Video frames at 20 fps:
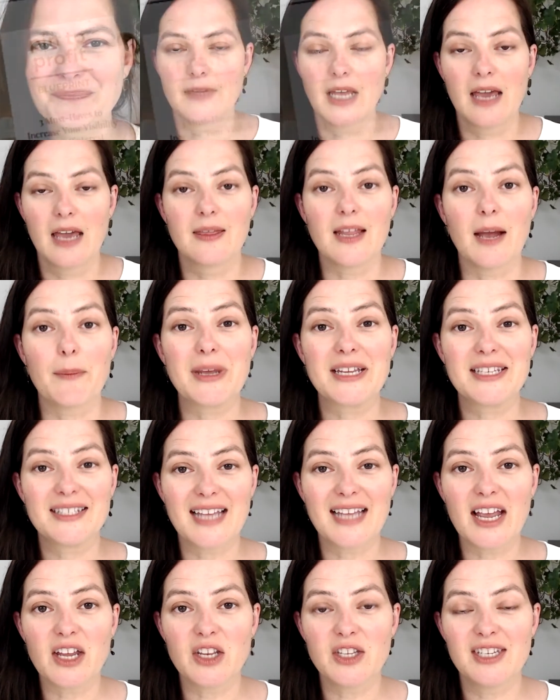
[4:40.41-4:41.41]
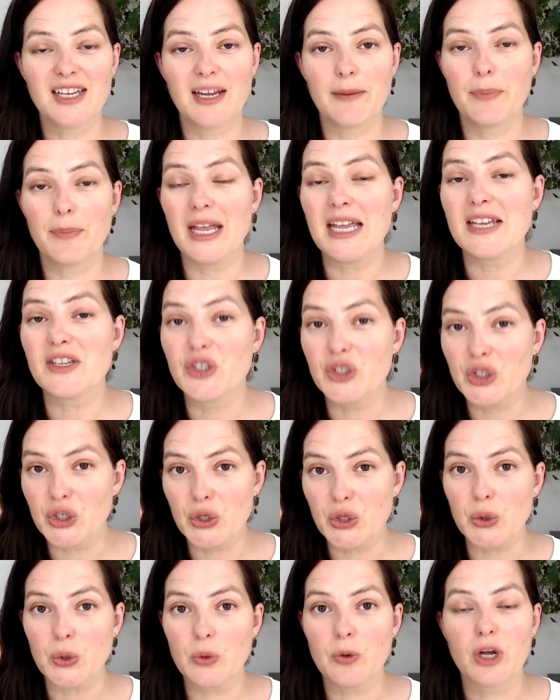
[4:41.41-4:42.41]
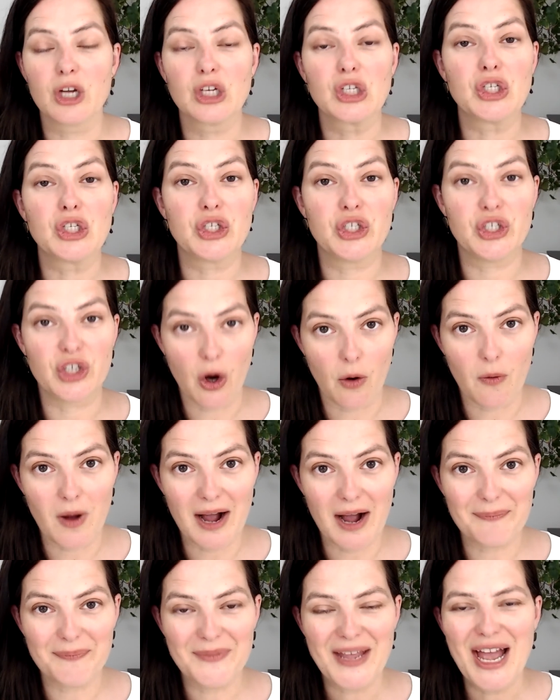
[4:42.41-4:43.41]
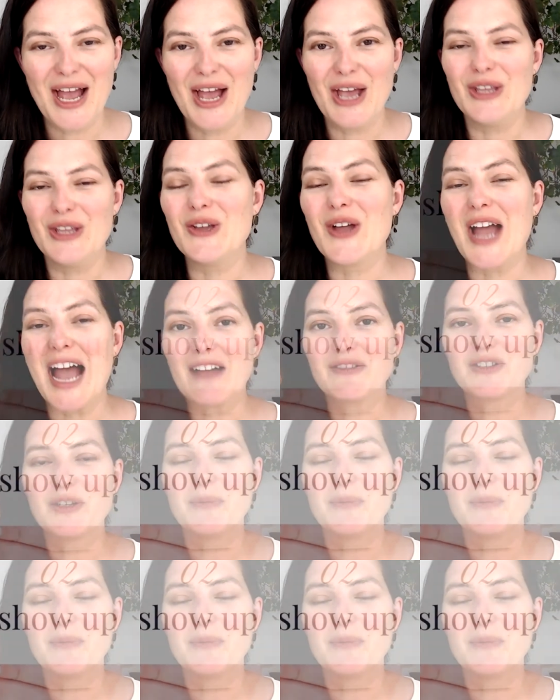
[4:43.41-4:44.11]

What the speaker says: Now, my second tip is to show up. You have to be